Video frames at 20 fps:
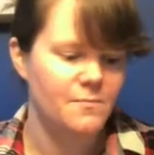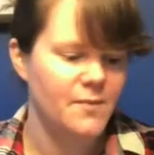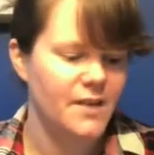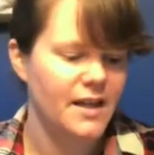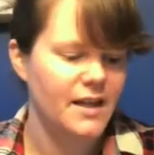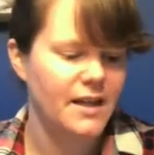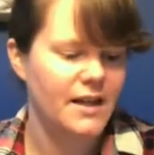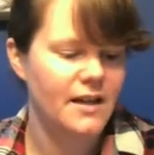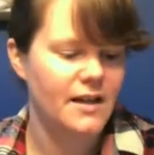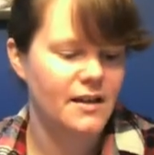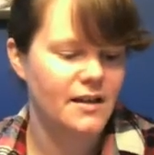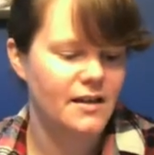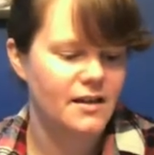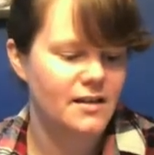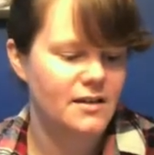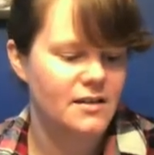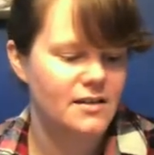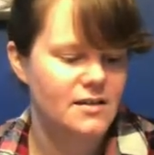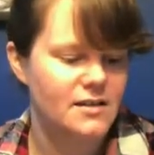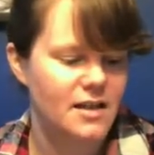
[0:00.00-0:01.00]

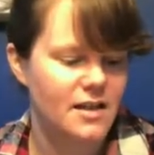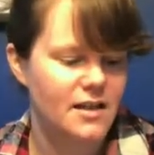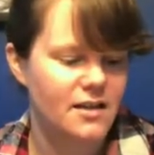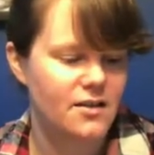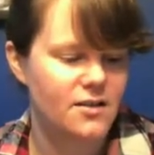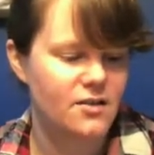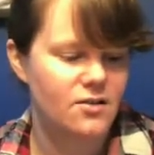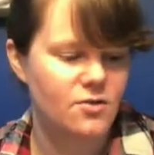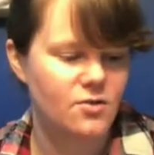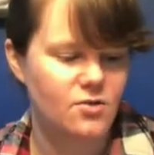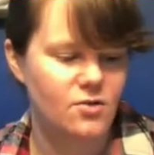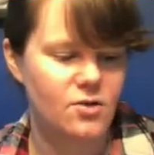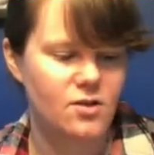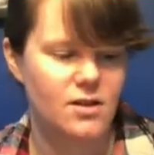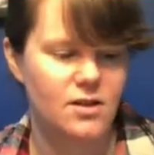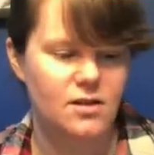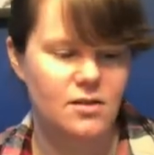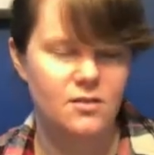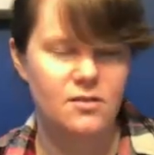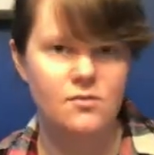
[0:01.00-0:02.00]
and take
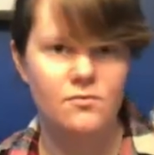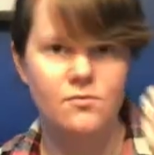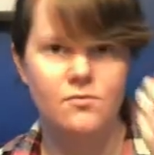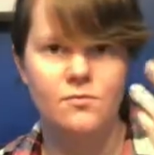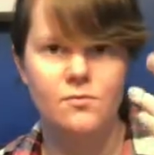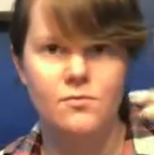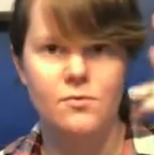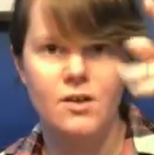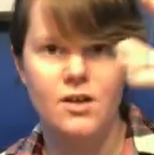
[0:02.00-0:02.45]
one